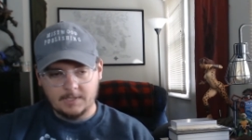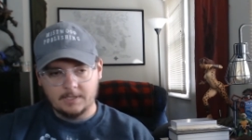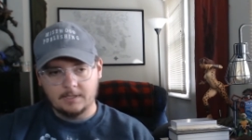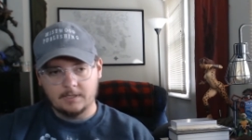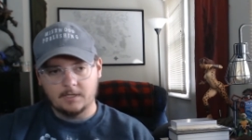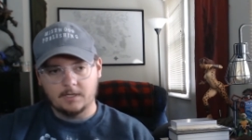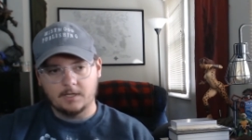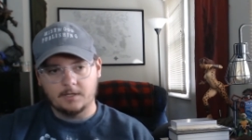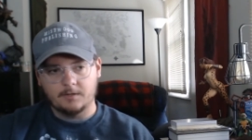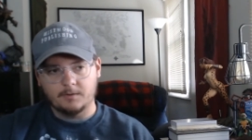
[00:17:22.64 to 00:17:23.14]

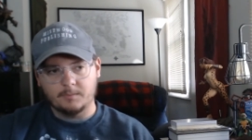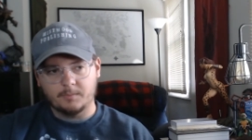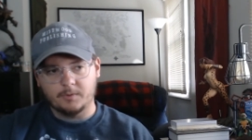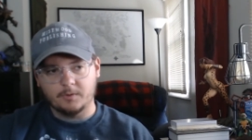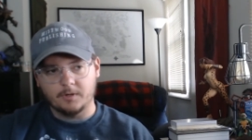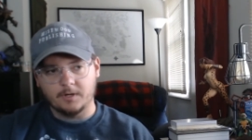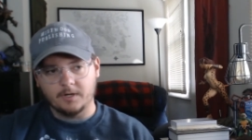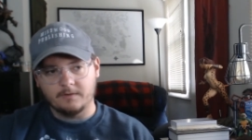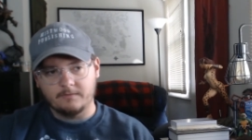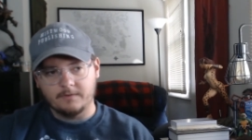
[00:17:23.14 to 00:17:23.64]
other
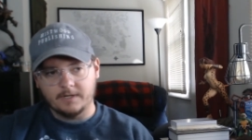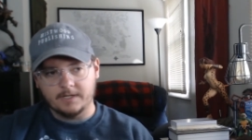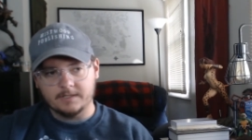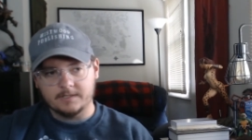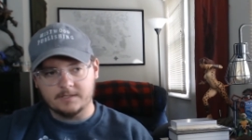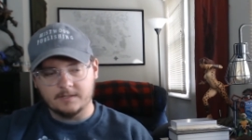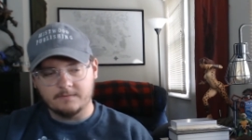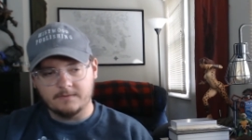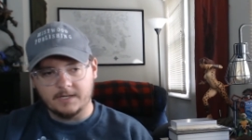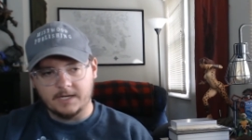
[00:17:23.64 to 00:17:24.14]
important
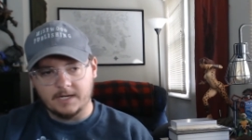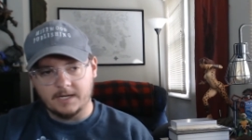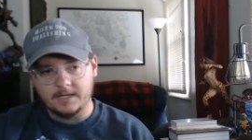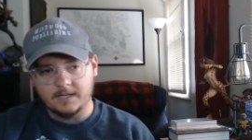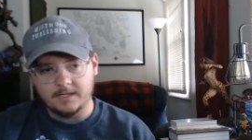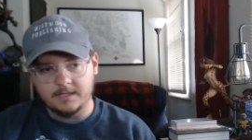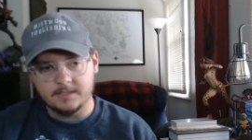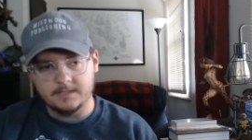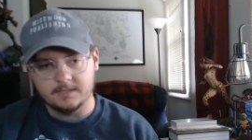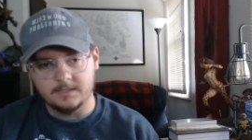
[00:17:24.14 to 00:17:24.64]
events of
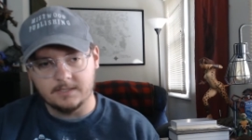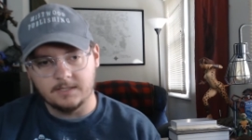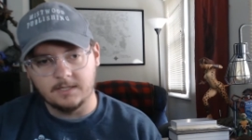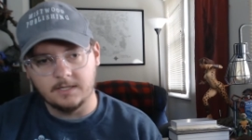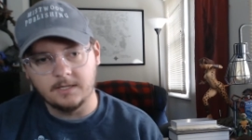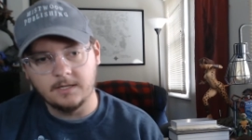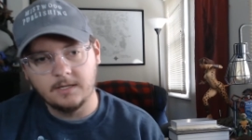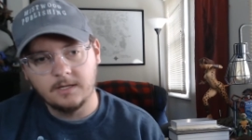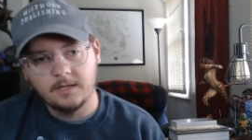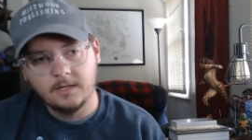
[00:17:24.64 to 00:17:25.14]
that is
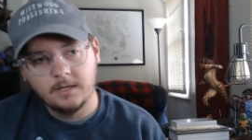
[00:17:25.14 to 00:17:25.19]
that